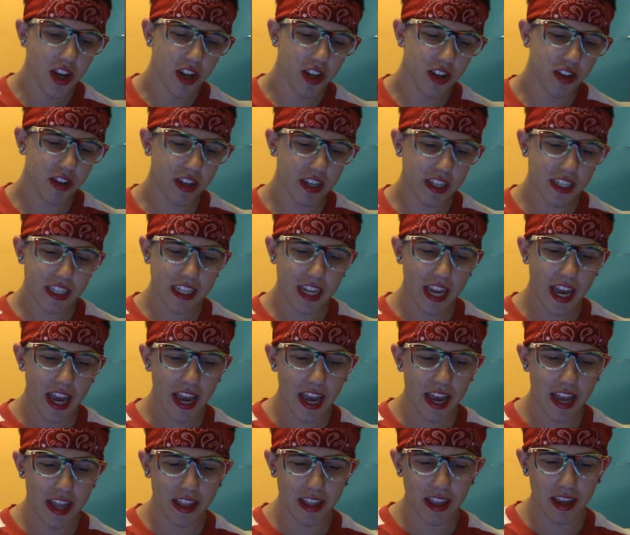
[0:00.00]
Trace
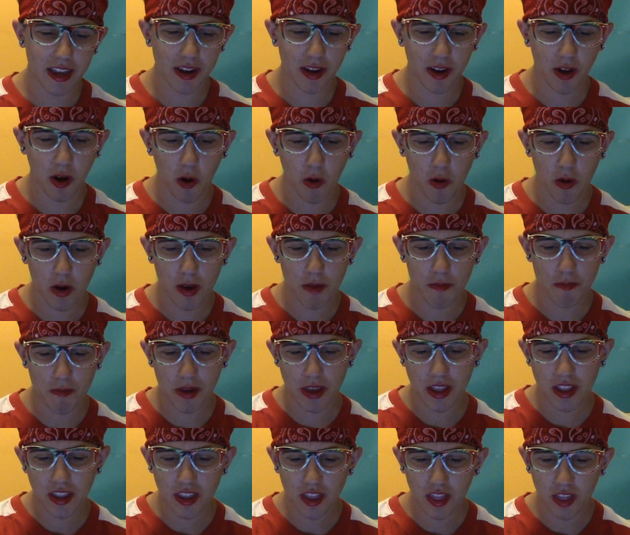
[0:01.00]
had Corey
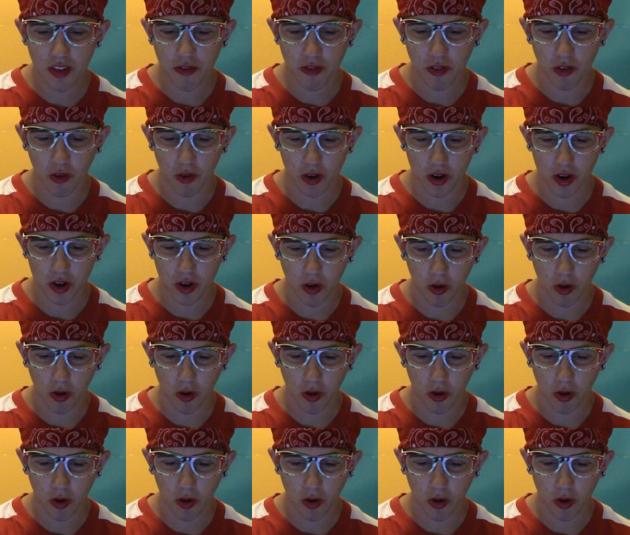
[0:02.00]
pinned to the floor,